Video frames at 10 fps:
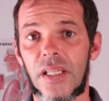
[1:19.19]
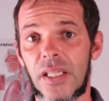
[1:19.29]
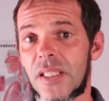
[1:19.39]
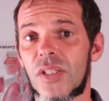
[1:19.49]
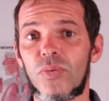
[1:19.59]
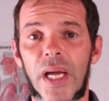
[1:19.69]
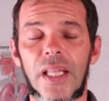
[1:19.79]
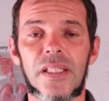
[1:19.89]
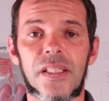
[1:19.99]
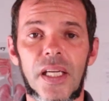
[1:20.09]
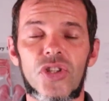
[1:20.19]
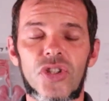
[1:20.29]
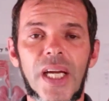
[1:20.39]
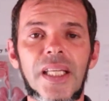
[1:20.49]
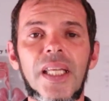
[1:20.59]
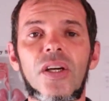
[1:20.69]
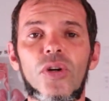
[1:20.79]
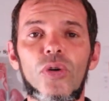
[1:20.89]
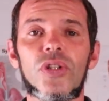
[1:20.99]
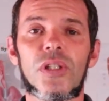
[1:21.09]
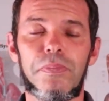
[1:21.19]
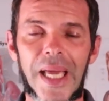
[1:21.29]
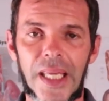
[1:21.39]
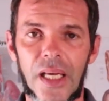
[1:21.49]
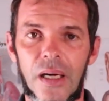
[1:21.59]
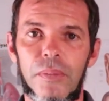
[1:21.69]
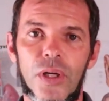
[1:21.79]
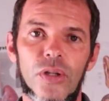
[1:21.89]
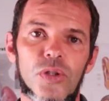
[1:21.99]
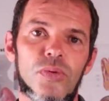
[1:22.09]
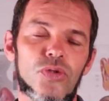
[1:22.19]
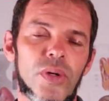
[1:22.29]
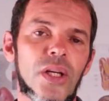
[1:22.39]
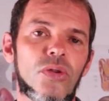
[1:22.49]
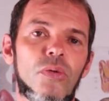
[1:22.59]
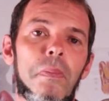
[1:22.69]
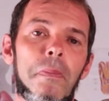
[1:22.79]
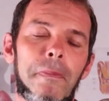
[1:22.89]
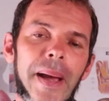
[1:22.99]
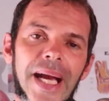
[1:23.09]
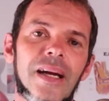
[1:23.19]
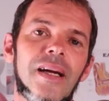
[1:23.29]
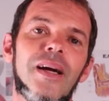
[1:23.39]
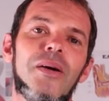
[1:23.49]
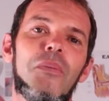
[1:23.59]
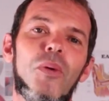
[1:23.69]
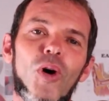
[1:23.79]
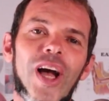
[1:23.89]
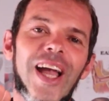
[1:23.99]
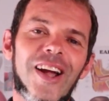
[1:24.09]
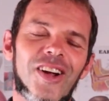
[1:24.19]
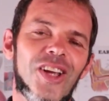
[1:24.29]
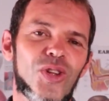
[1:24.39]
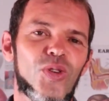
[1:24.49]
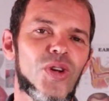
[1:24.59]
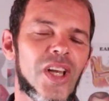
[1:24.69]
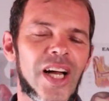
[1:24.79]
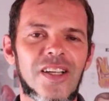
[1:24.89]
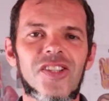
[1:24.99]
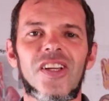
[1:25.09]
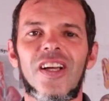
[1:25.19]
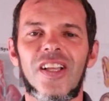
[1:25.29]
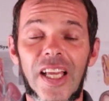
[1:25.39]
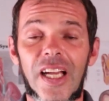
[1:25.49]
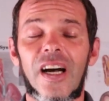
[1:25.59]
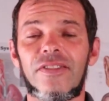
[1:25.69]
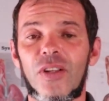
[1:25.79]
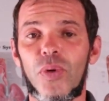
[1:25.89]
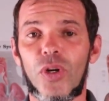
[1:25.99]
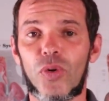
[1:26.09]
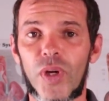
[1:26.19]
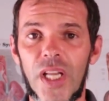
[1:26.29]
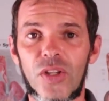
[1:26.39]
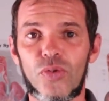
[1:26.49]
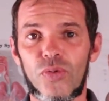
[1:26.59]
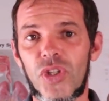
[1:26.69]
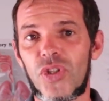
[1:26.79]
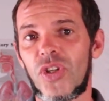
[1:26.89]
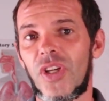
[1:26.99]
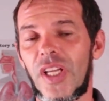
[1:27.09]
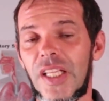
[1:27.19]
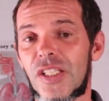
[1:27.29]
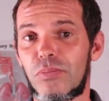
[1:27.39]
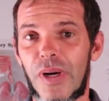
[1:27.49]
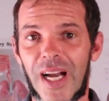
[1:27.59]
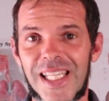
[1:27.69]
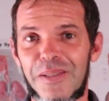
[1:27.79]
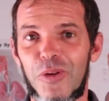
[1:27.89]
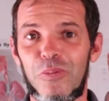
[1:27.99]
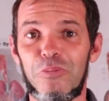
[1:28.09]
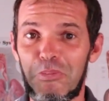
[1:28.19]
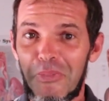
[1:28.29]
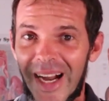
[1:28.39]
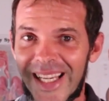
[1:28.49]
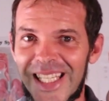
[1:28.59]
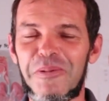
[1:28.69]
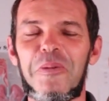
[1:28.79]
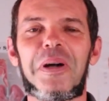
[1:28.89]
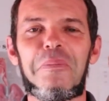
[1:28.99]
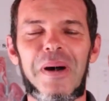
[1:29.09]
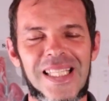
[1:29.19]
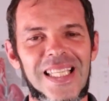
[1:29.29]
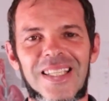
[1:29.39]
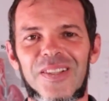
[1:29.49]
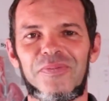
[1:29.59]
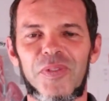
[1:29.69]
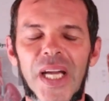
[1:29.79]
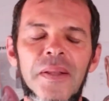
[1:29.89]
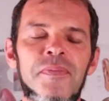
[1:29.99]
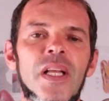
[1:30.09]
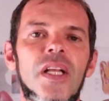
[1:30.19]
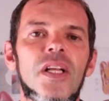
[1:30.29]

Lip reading: And this is why such technique calls packing, because we try to pack more air into your lungs, like after we already reach its maximum capacity, right?